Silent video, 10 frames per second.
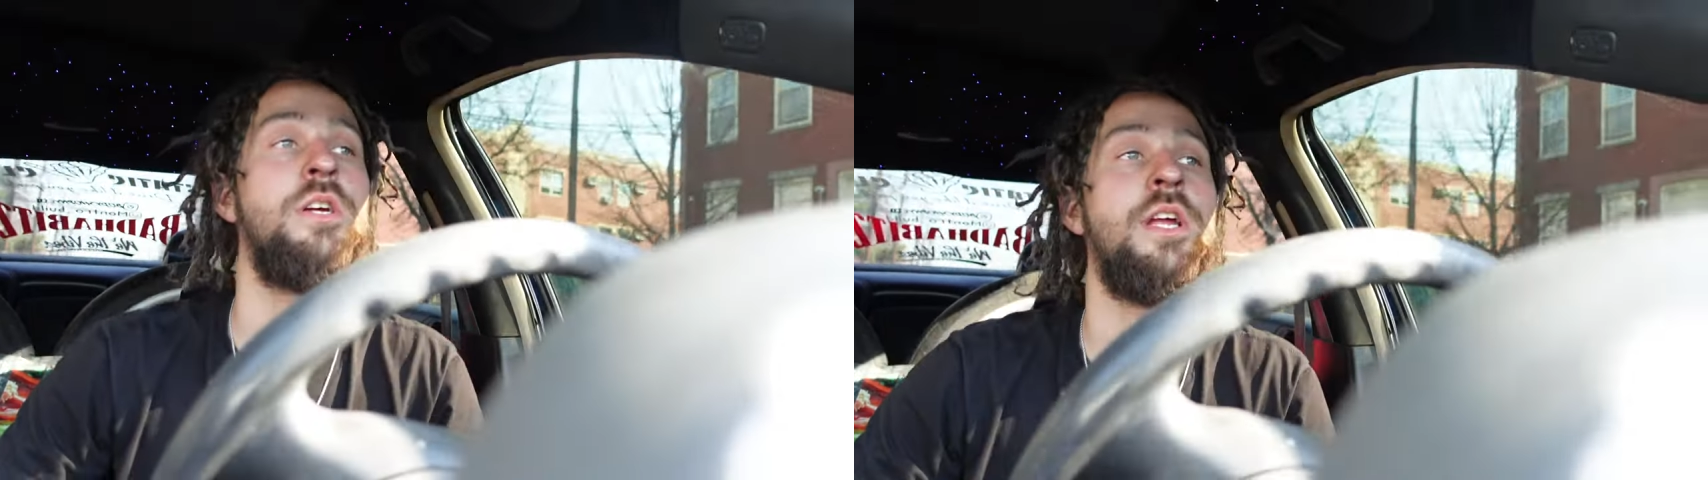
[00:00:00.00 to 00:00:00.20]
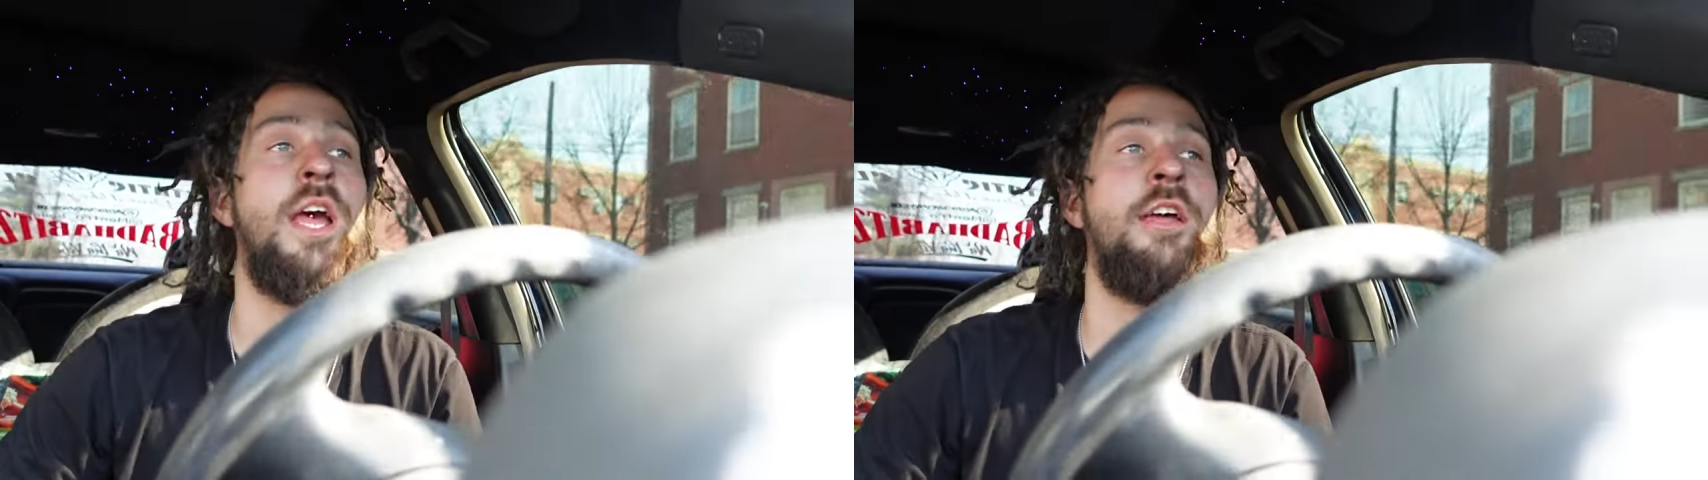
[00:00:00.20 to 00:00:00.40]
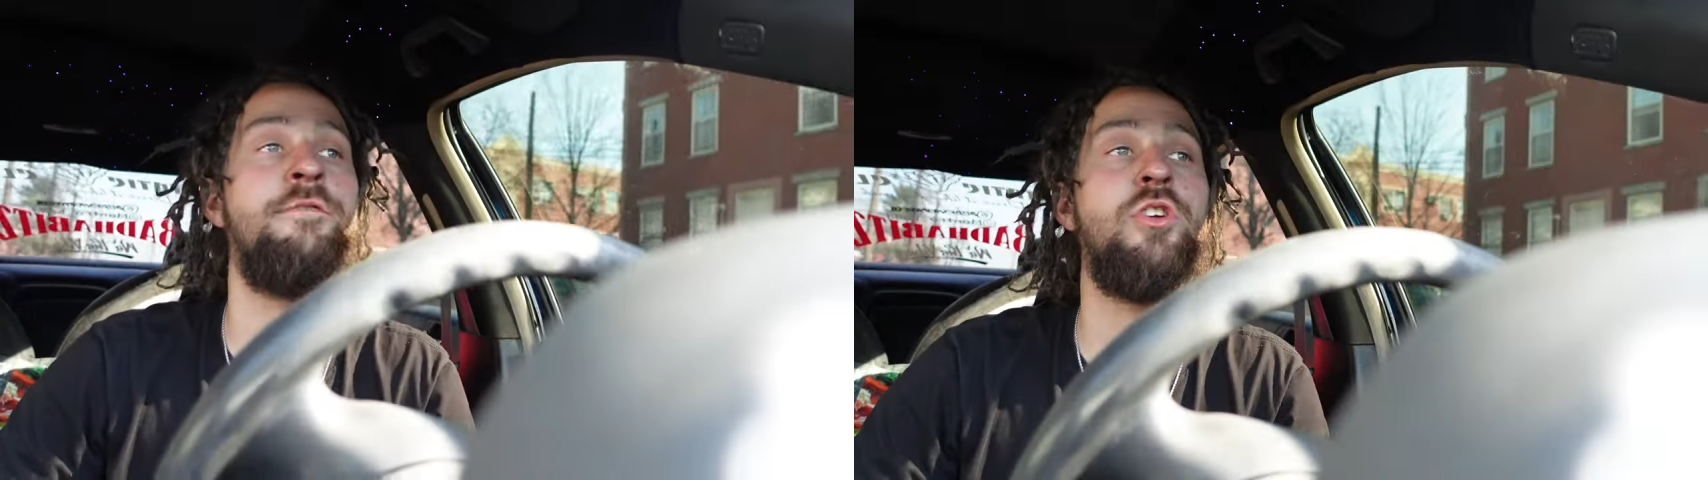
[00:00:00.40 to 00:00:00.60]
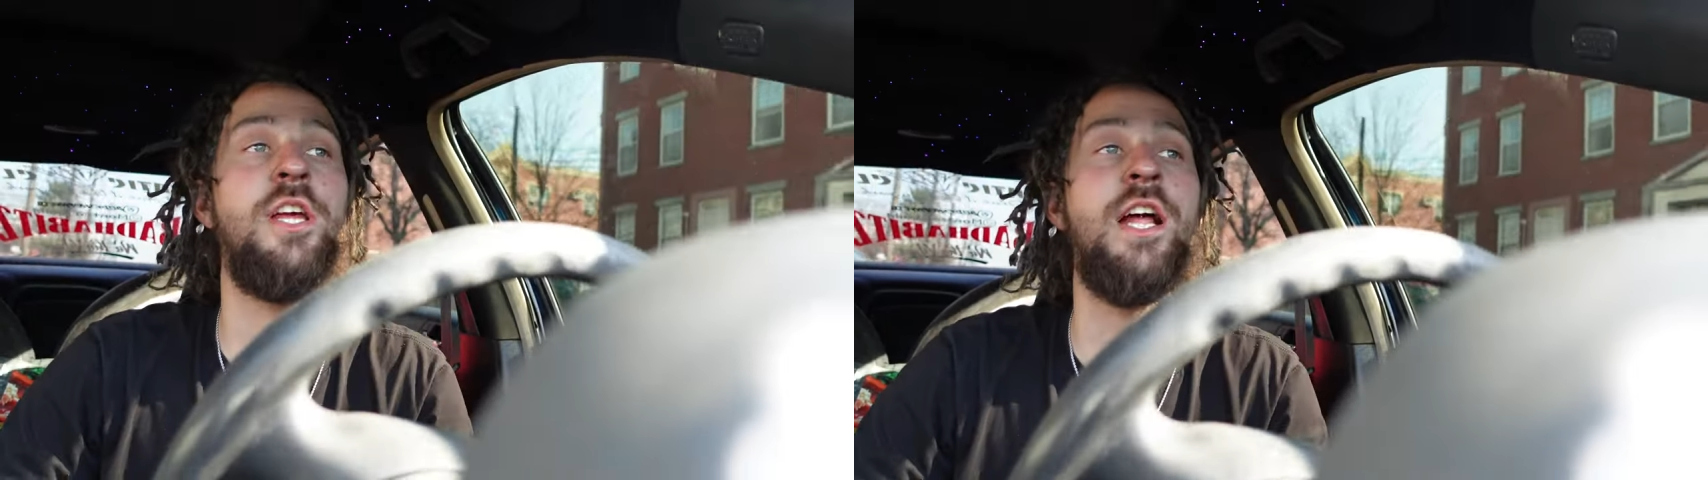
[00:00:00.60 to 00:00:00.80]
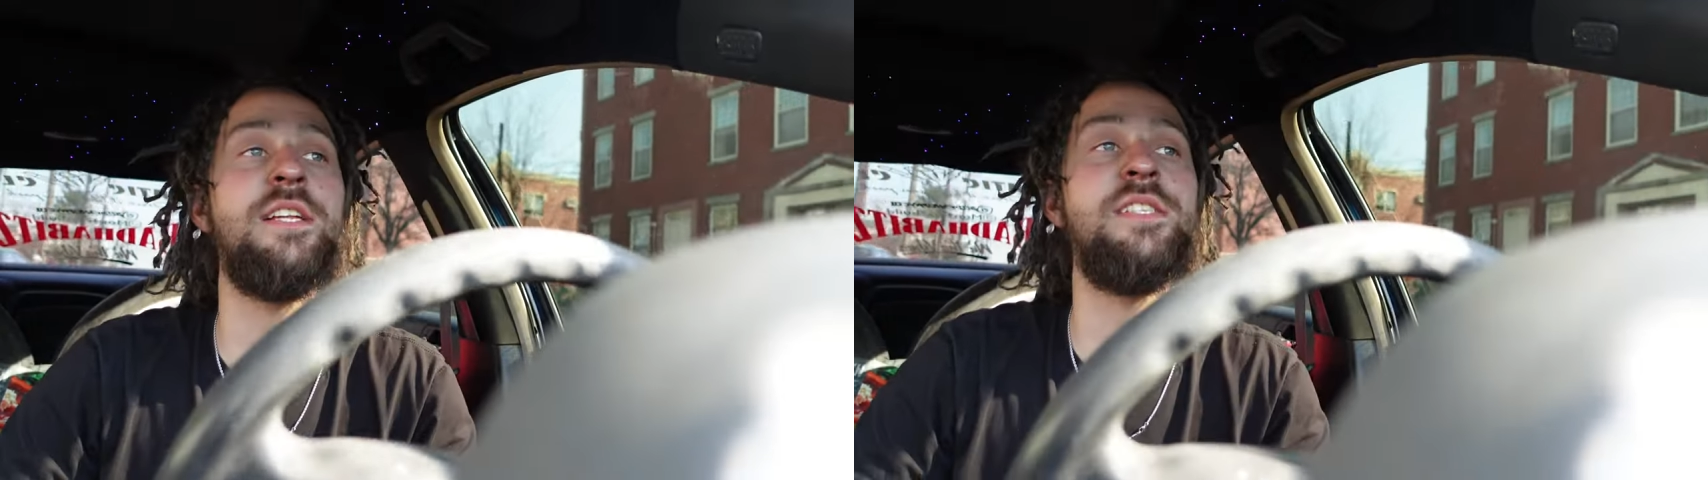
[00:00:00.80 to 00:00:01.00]
Okay, if you
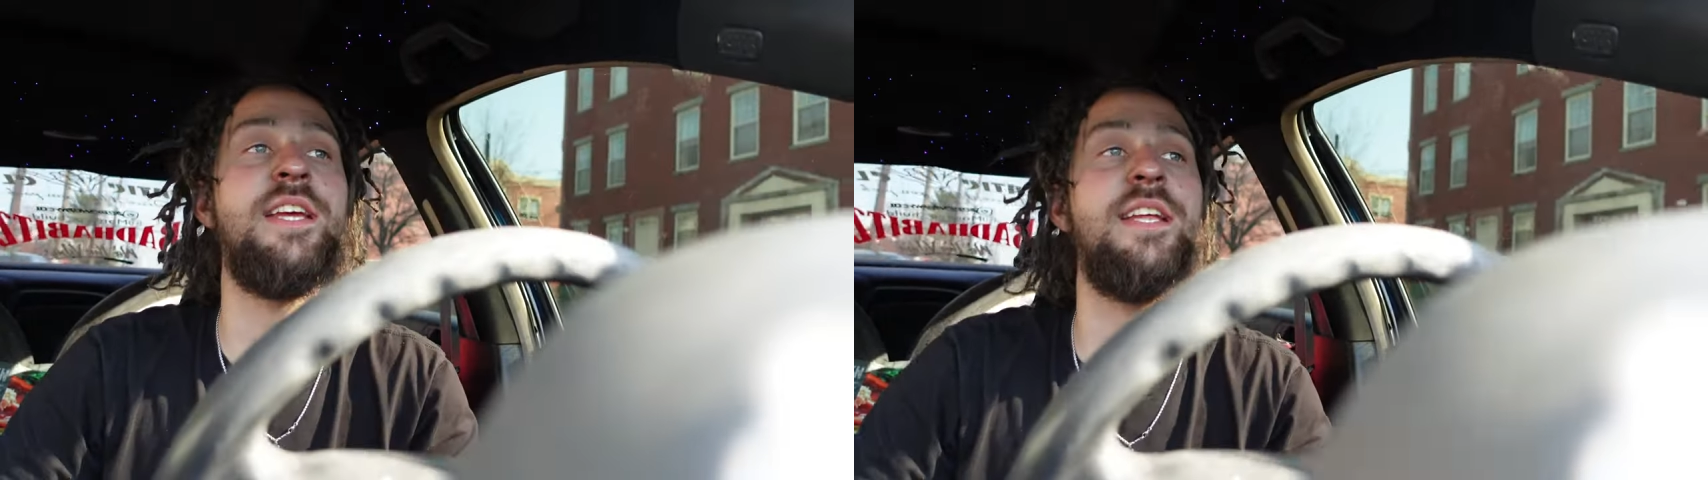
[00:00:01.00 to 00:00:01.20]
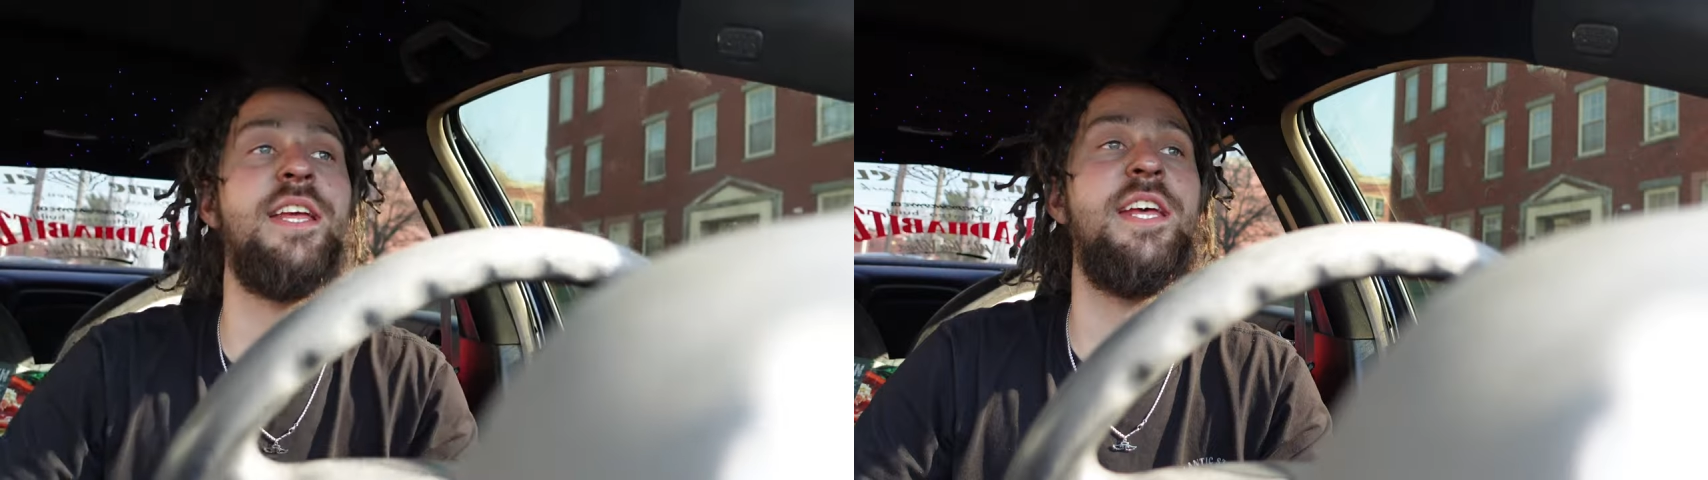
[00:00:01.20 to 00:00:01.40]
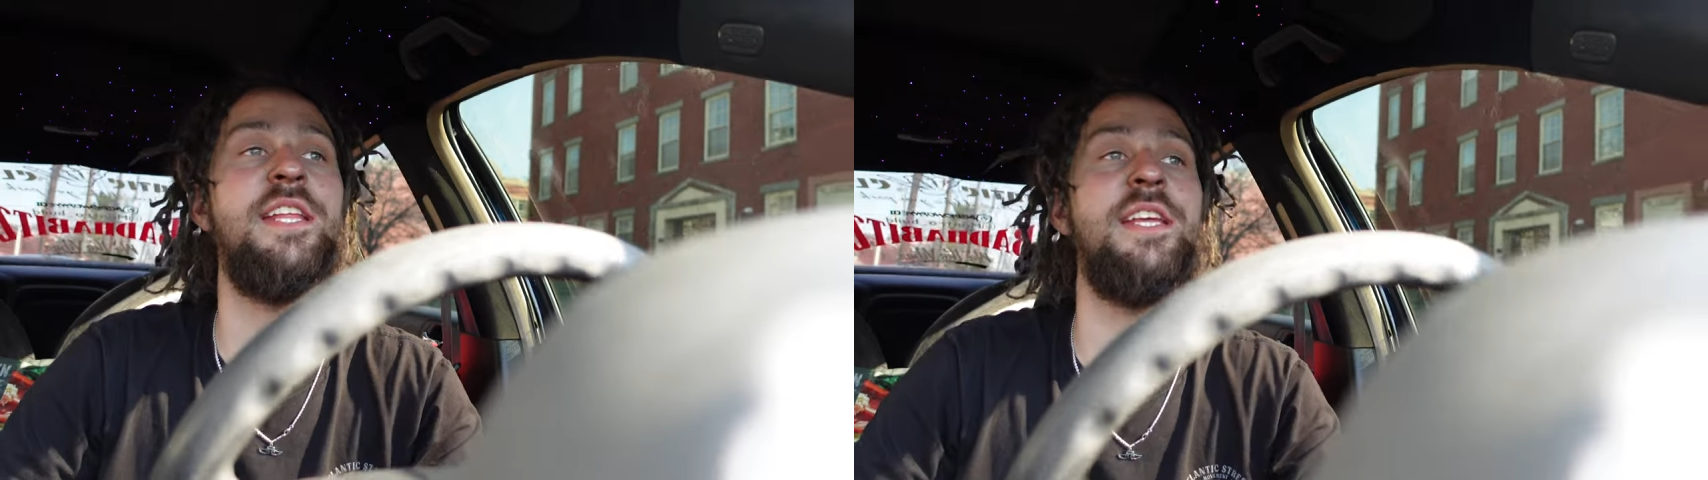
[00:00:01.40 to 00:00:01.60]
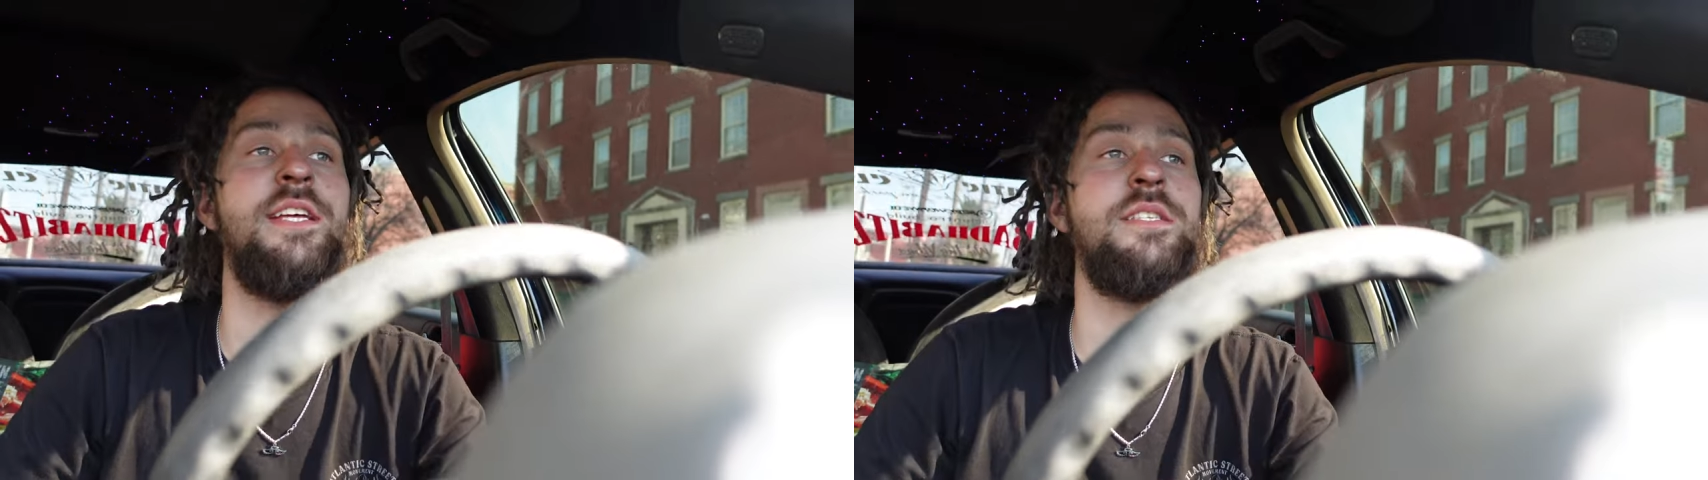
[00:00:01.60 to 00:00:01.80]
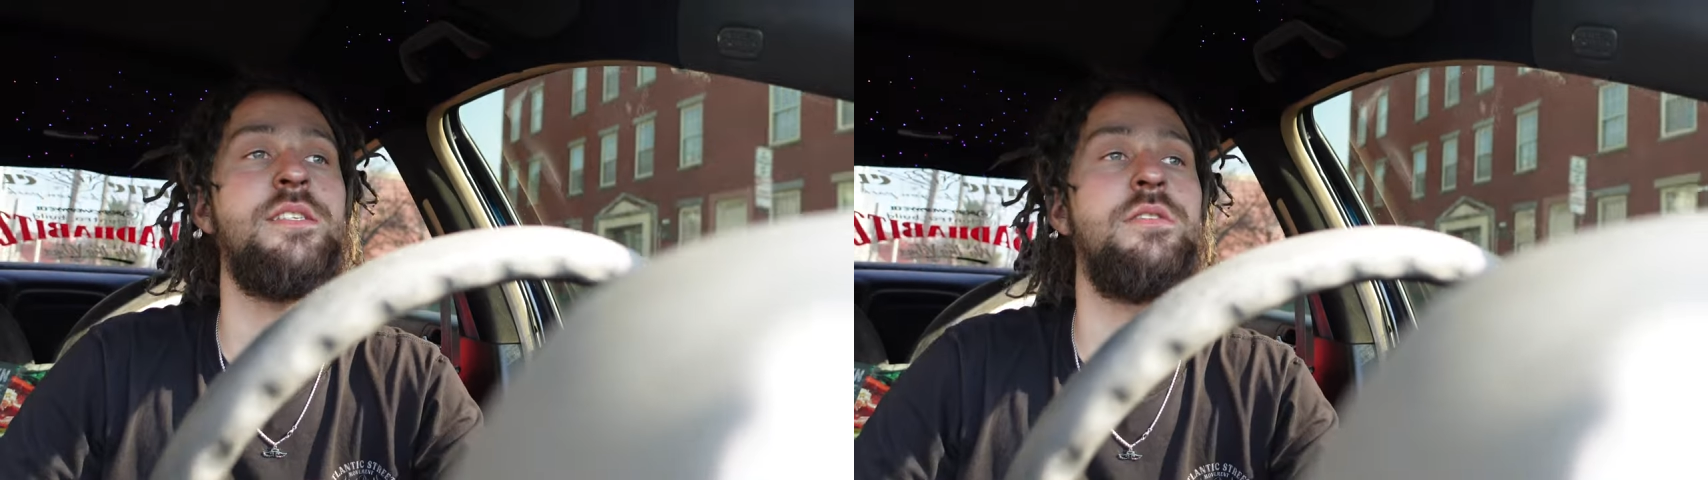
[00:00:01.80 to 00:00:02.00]
cannot stand
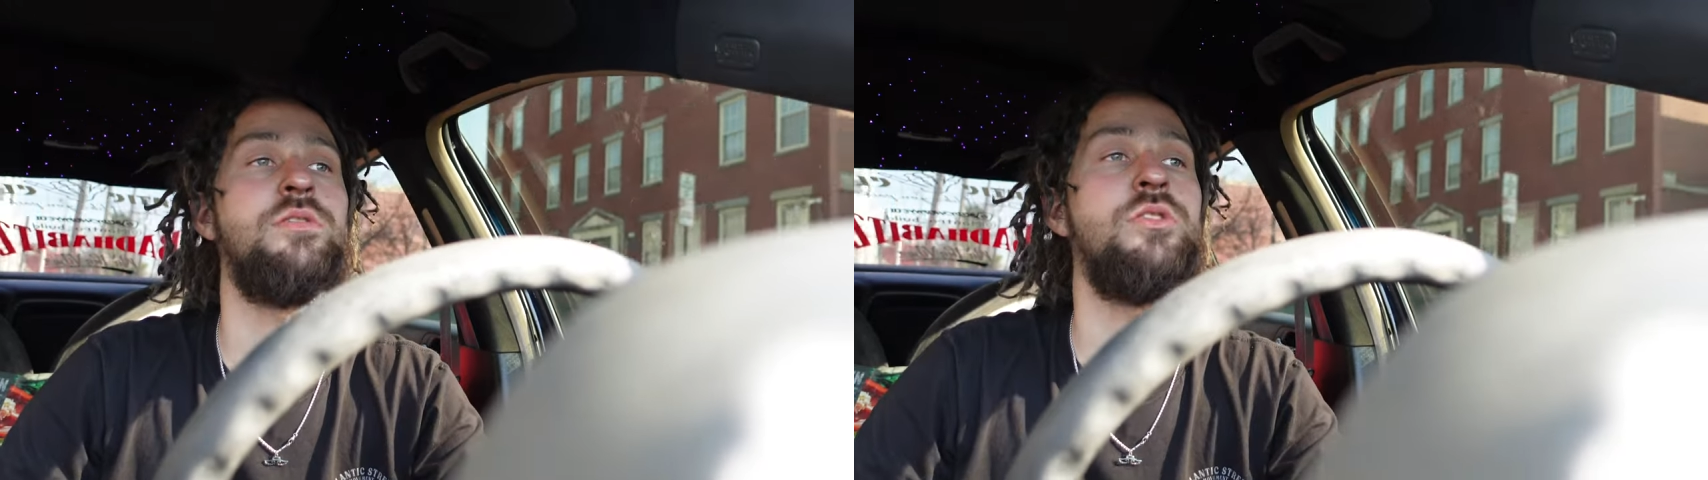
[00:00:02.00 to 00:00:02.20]
idiots,